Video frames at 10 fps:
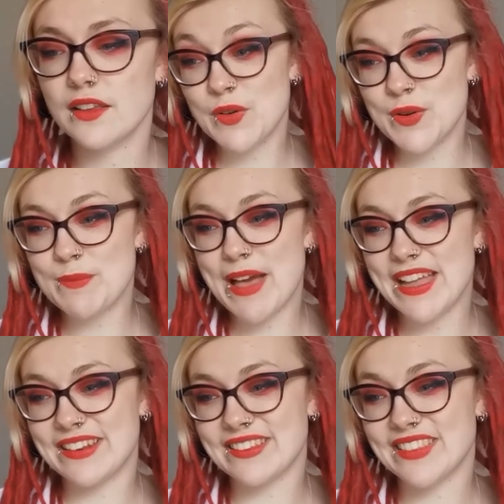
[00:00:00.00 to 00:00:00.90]
Good
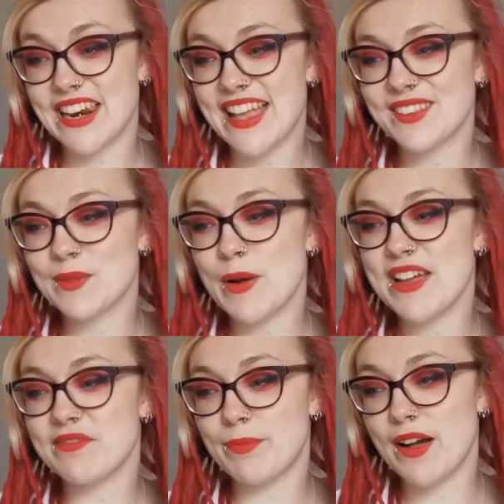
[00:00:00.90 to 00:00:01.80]
men, the last
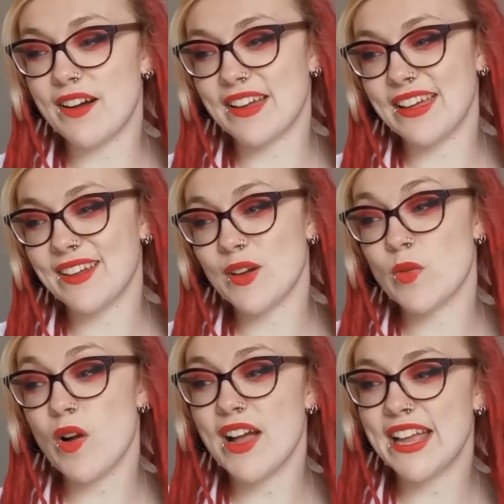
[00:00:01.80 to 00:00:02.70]
wave by,
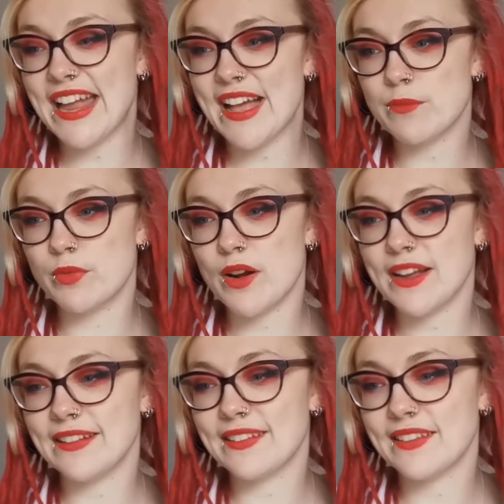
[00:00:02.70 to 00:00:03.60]
crying hour
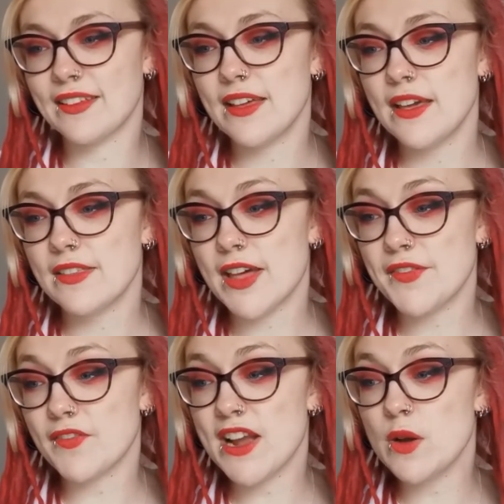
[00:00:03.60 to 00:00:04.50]
bright. Their
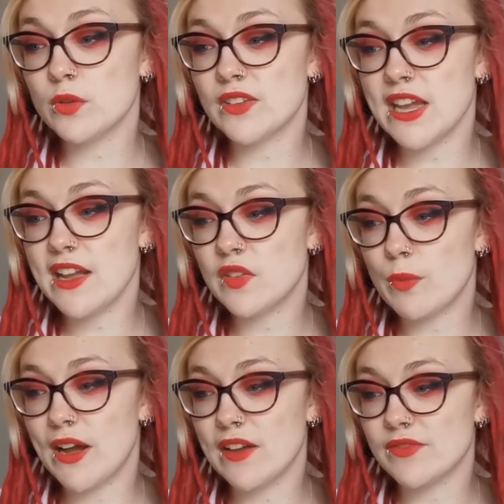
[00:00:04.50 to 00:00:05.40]
frail deeds
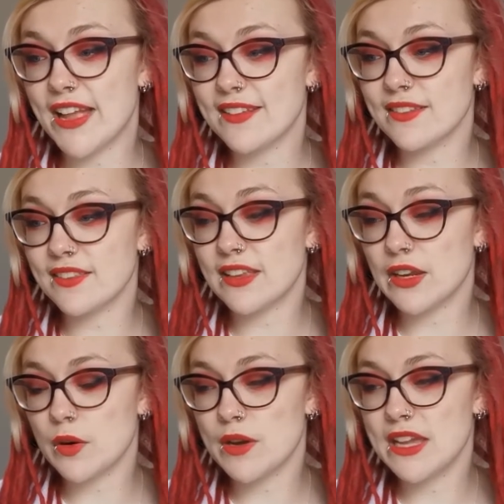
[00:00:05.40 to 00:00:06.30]
might have danced in
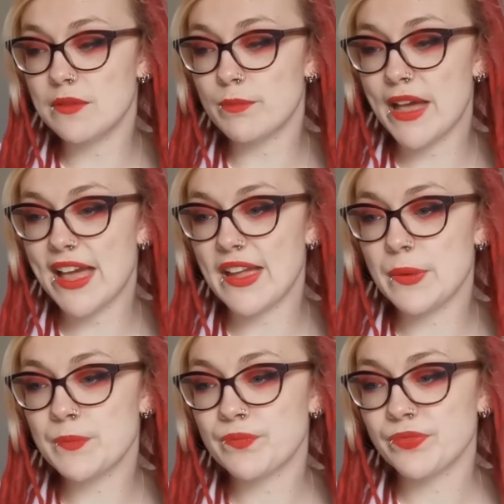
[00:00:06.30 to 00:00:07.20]
a green
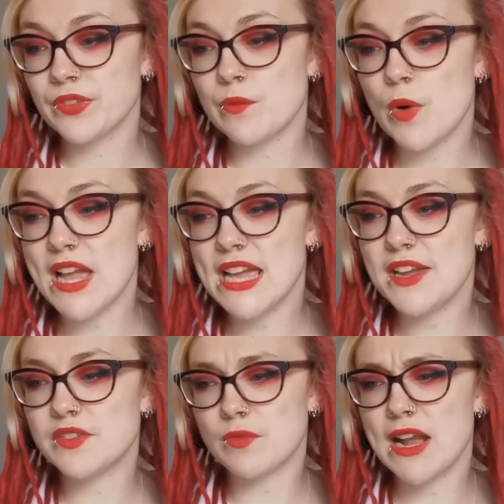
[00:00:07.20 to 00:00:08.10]
bay.
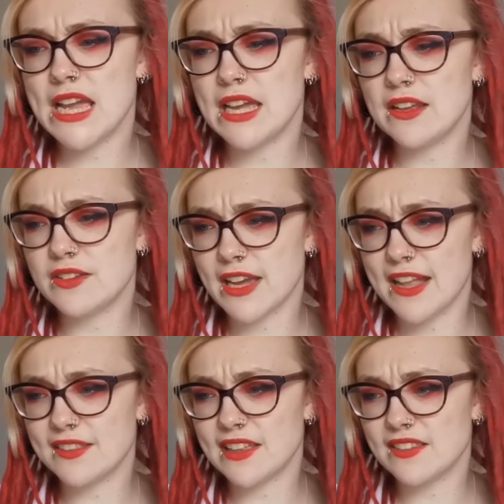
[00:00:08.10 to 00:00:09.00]
Rage, rage
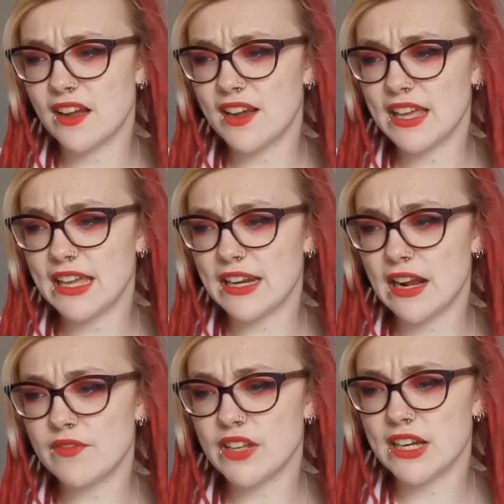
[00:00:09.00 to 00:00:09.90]
against the dying
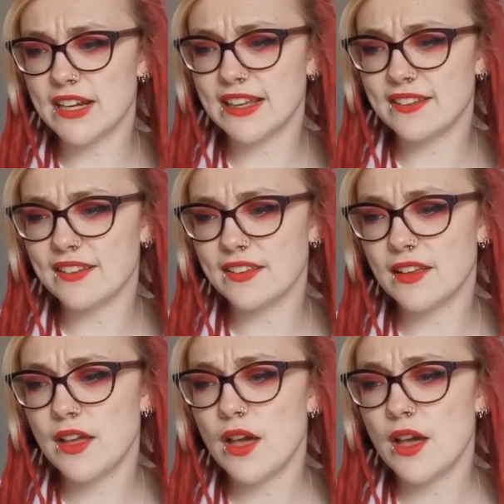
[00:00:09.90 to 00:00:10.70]
of the light.